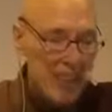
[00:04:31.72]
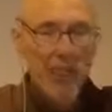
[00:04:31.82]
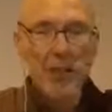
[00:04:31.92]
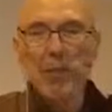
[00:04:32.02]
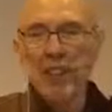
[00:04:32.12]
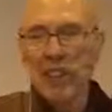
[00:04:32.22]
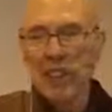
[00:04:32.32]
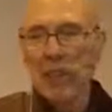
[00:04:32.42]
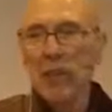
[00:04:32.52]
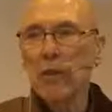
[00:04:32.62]
him and
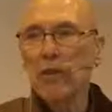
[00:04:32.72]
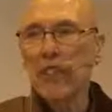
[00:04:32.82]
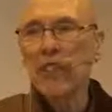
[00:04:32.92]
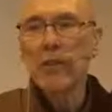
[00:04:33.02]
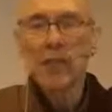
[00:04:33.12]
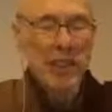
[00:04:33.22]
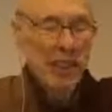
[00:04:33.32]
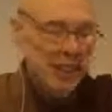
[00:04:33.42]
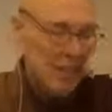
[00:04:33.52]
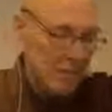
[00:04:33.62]
scolds him
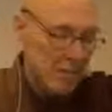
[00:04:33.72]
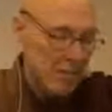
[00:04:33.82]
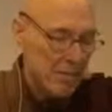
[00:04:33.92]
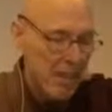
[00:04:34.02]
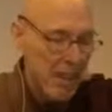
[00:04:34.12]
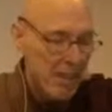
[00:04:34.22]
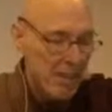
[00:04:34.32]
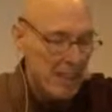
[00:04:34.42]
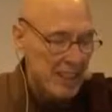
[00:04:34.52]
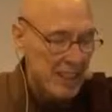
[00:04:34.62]
and
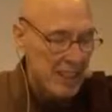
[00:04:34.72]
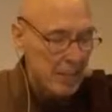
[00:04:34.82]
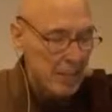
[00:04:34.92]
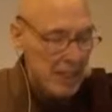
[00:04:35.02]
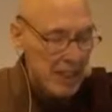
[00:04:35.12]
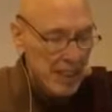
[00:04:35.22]
denigrates him.